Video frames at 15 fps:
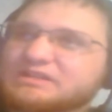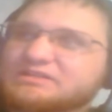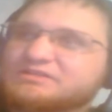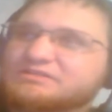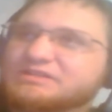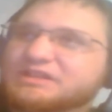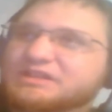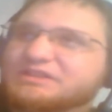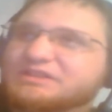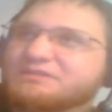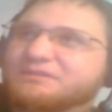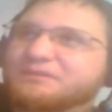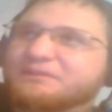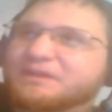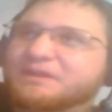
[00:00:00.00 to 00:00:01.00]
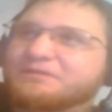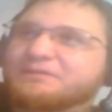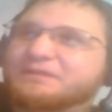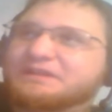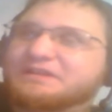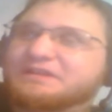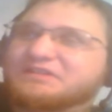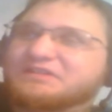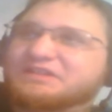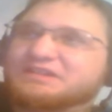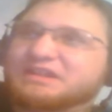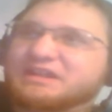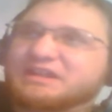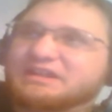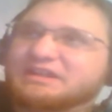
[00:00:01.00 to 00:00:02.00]
Well, I think for Final Fantasy,
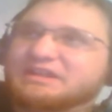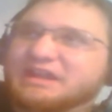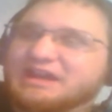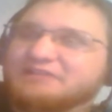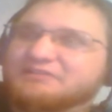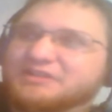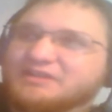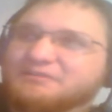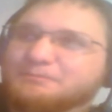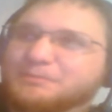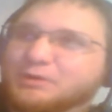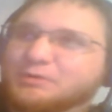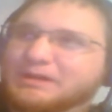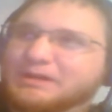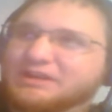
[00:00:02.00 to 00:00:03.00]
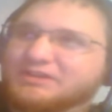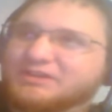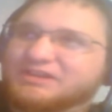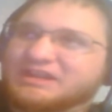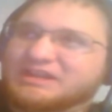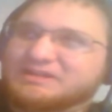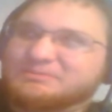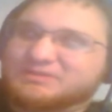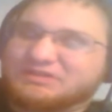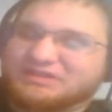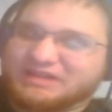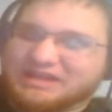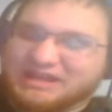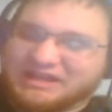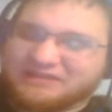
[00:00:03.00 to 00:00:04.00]
they have enough mobile games
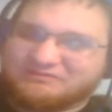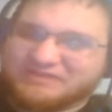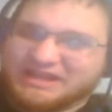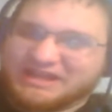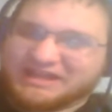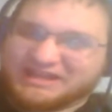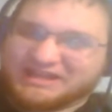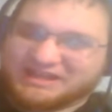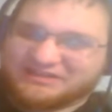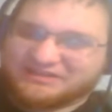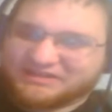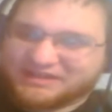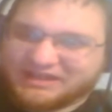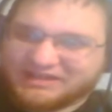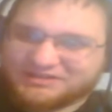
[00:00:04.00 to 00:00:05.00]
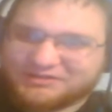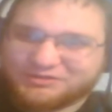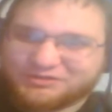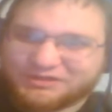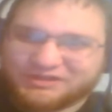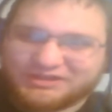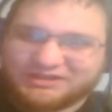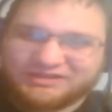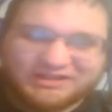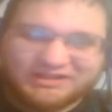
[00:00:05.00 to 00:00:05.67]
to have that as a category.